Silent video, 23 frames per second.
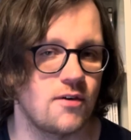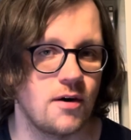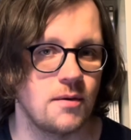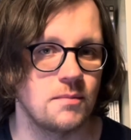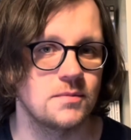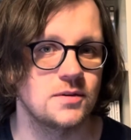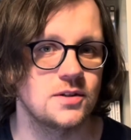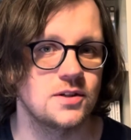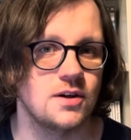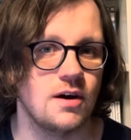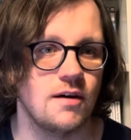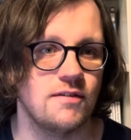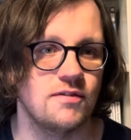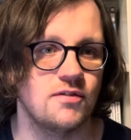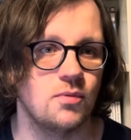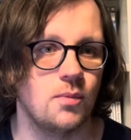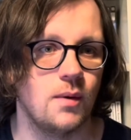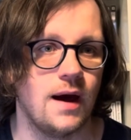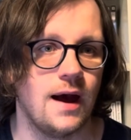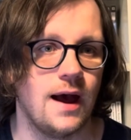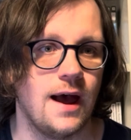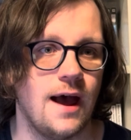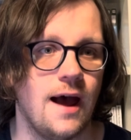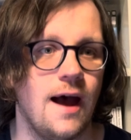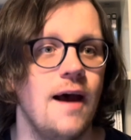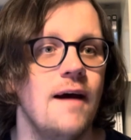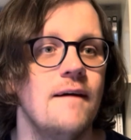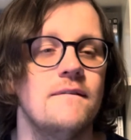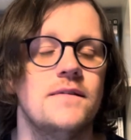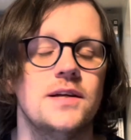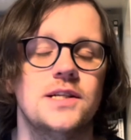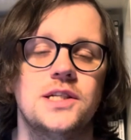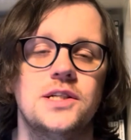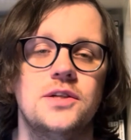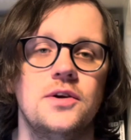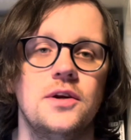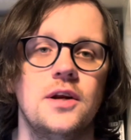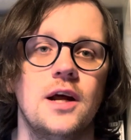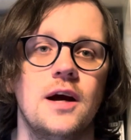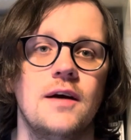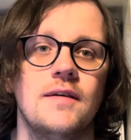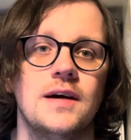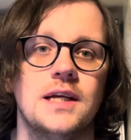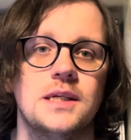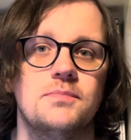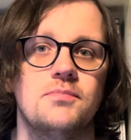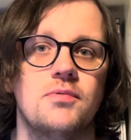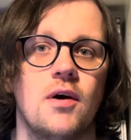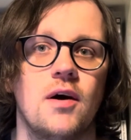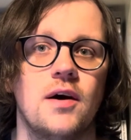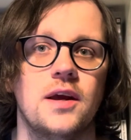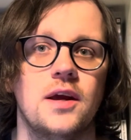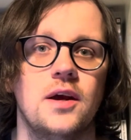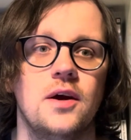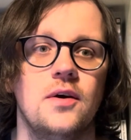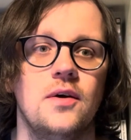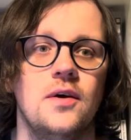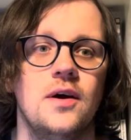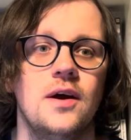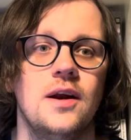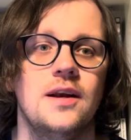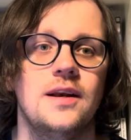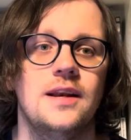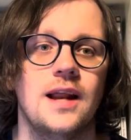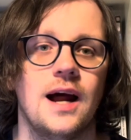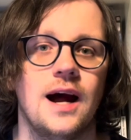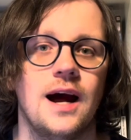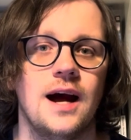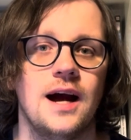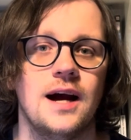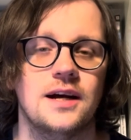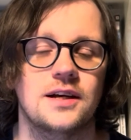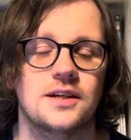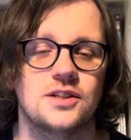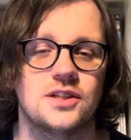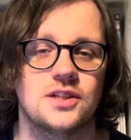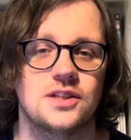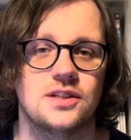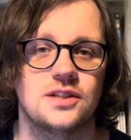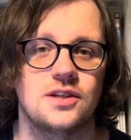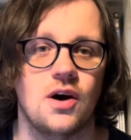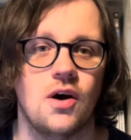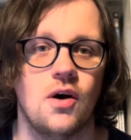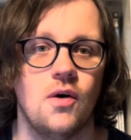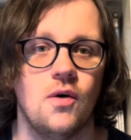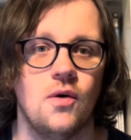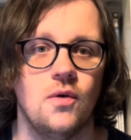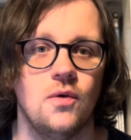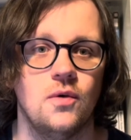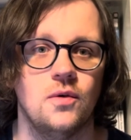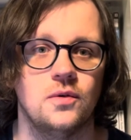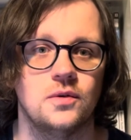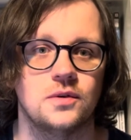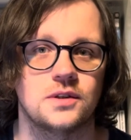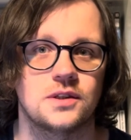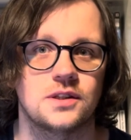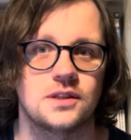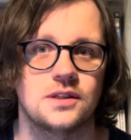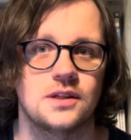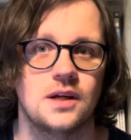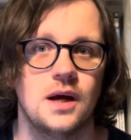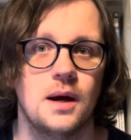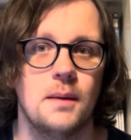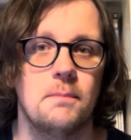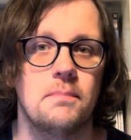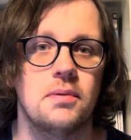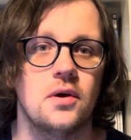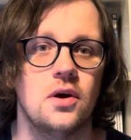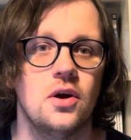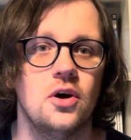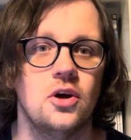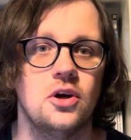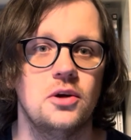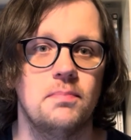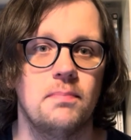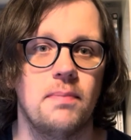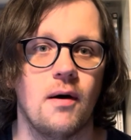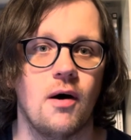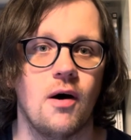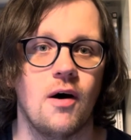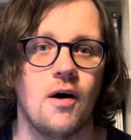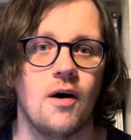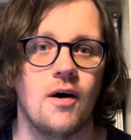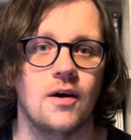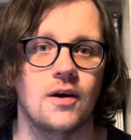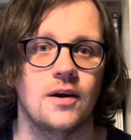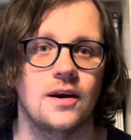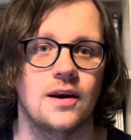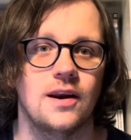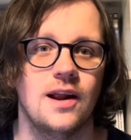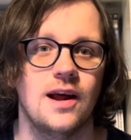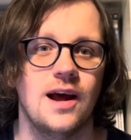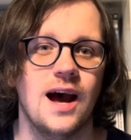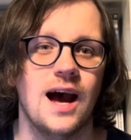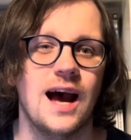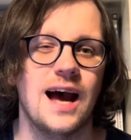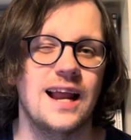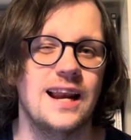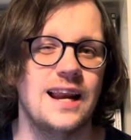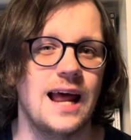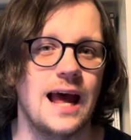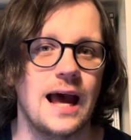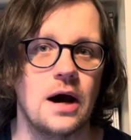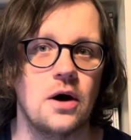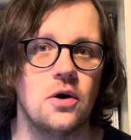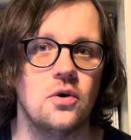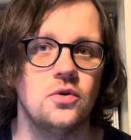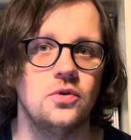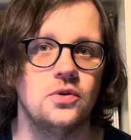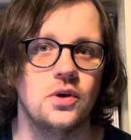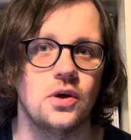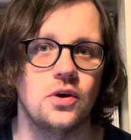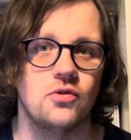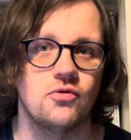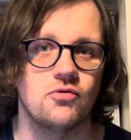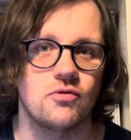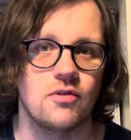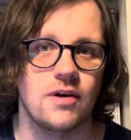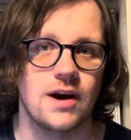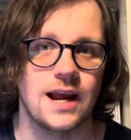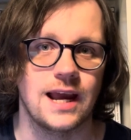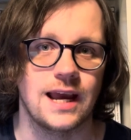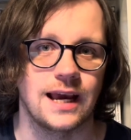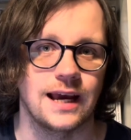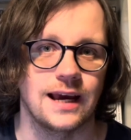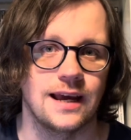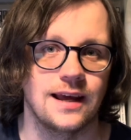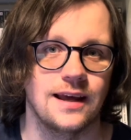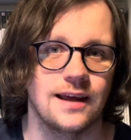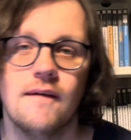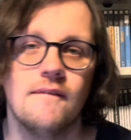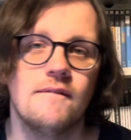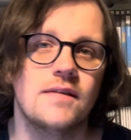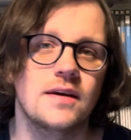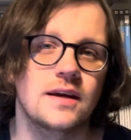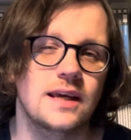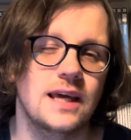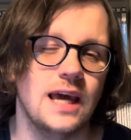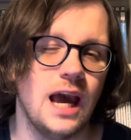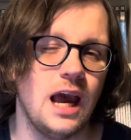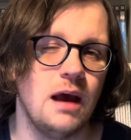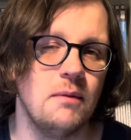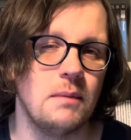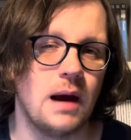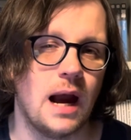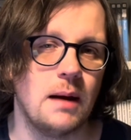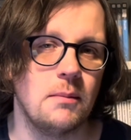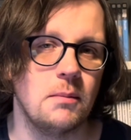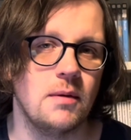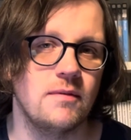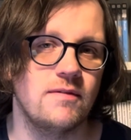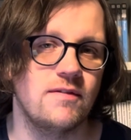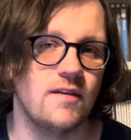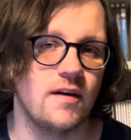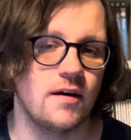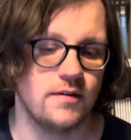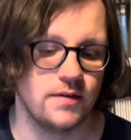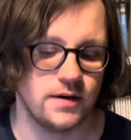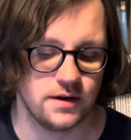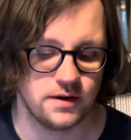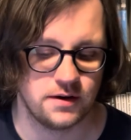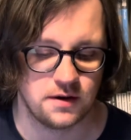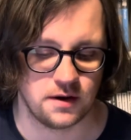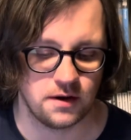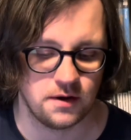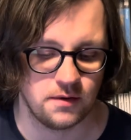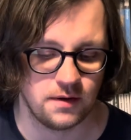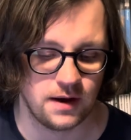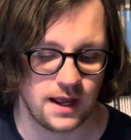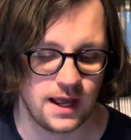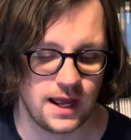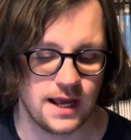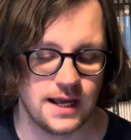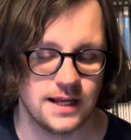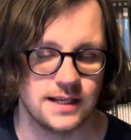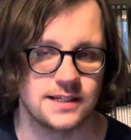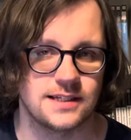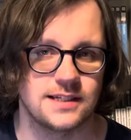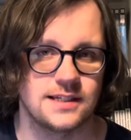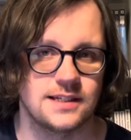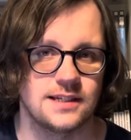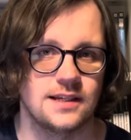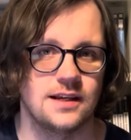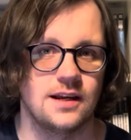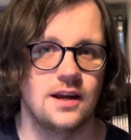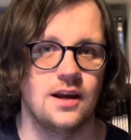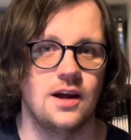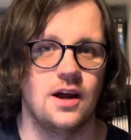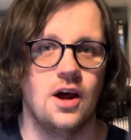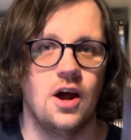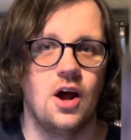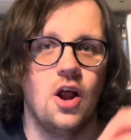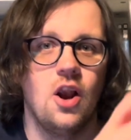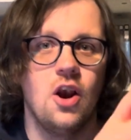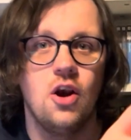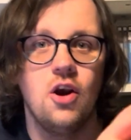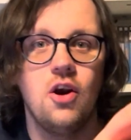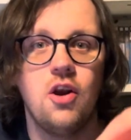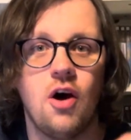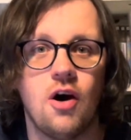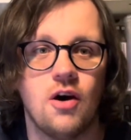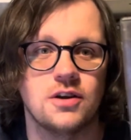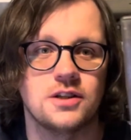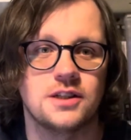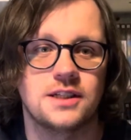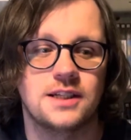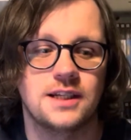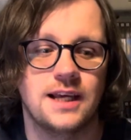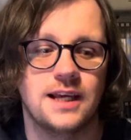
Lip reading: Software, the studio that's brought you Dark Souls, Bloodborne, and Elden Ring. The game I'm referring to is Lost